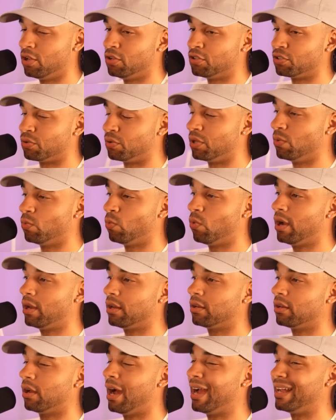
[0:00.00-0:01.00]
So you
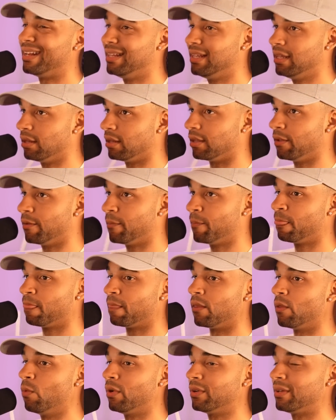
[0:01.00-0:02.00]
want
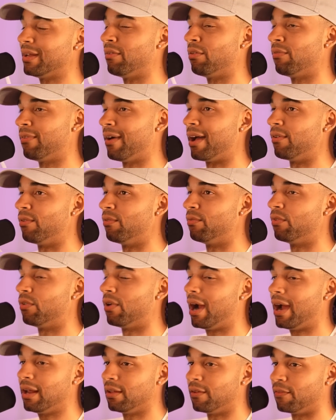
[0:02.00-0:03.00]
to have a
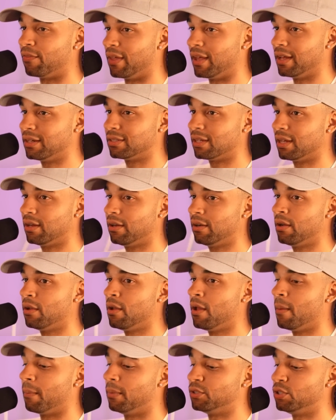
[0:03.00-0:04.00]
variety of things there,
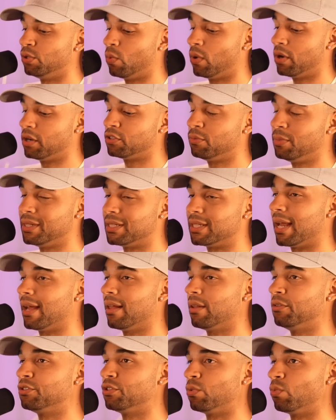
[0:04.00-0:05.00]
but you want it to be
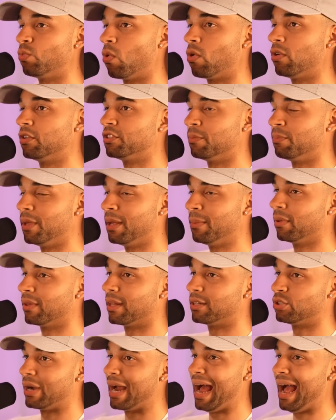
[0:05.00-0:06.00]
tailored towards the people
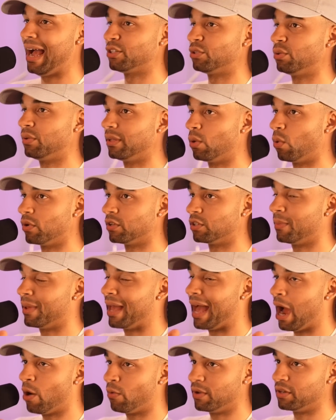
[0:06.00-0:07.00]
that you're actually going to be
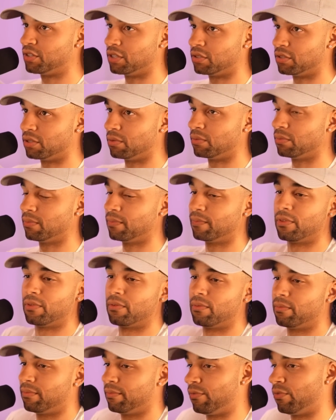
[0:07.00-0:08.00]
outreaching to
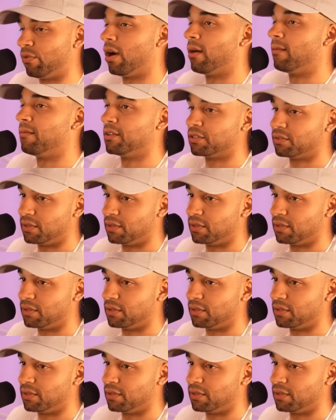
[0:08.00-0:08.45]
for obvious